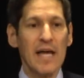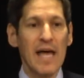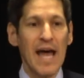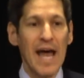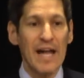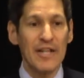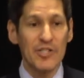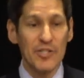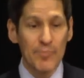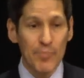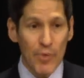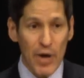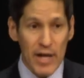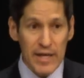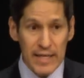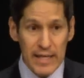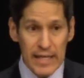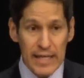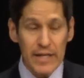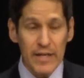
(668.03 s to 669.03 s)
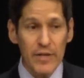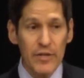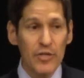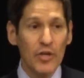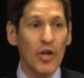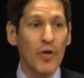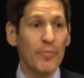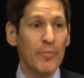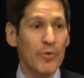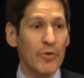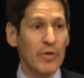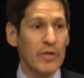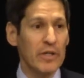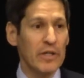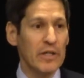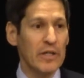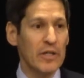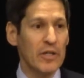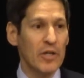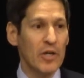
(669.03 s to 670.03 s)
and spread into the
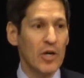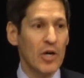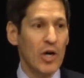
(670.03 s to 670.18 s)
community